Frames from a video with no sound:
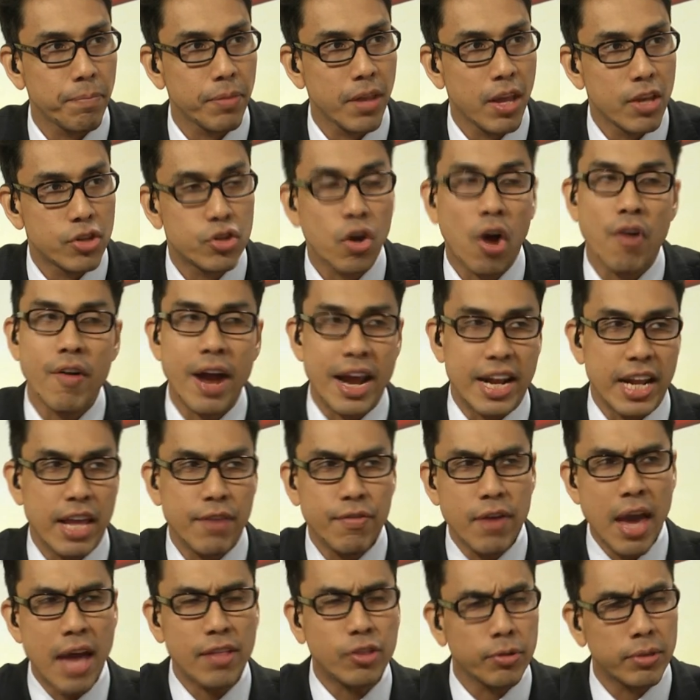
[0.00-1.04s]
So, all right, if you
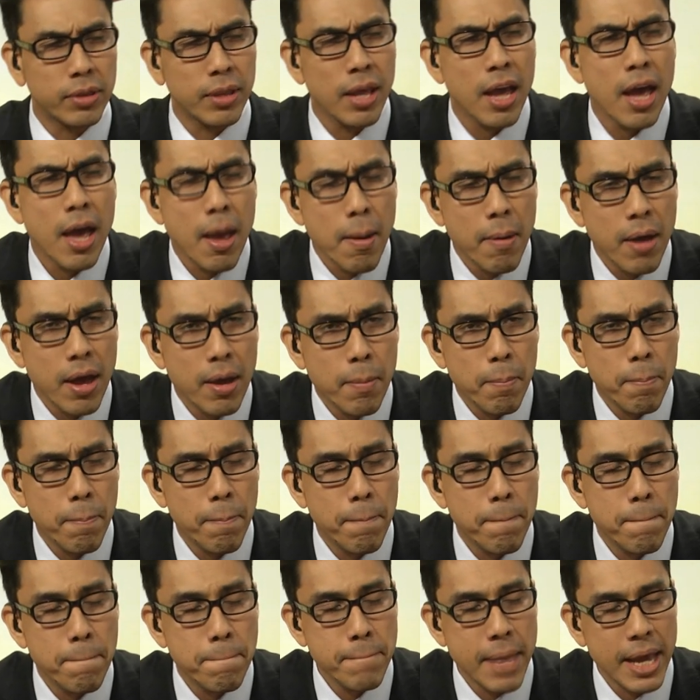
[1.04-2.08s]
had to
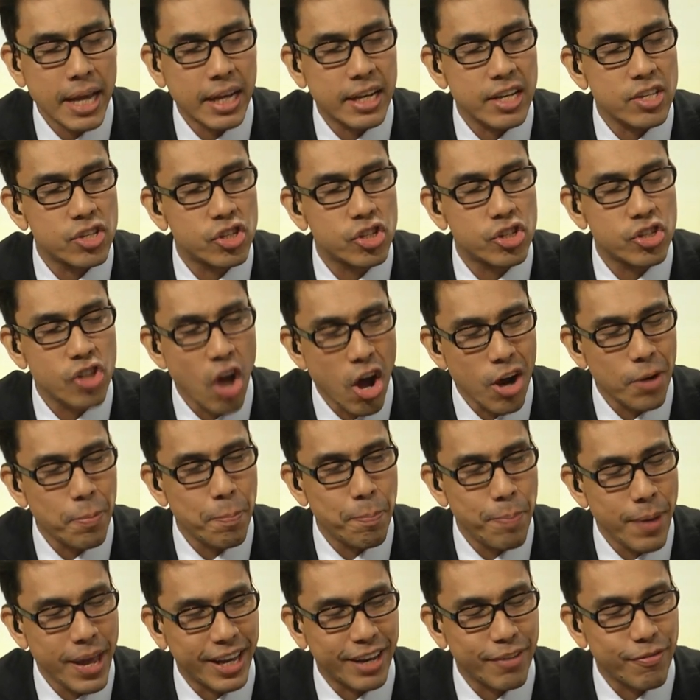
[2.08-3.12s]
make a stock
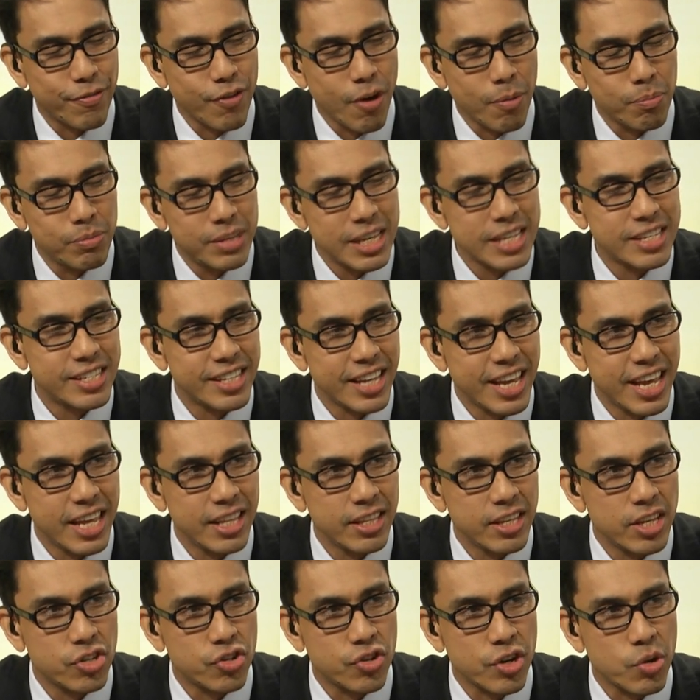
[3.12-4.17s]
pick from this
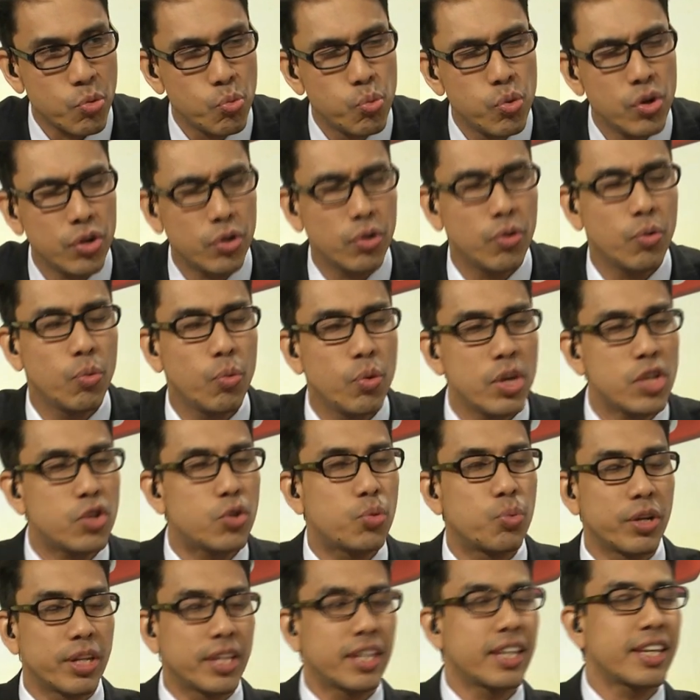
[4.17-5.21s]
industry, which
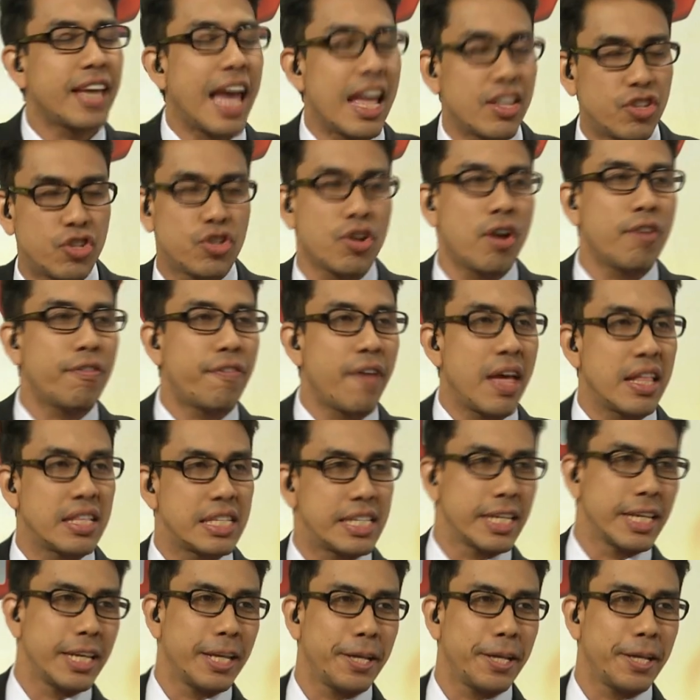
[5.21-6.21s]
would catch your fancy?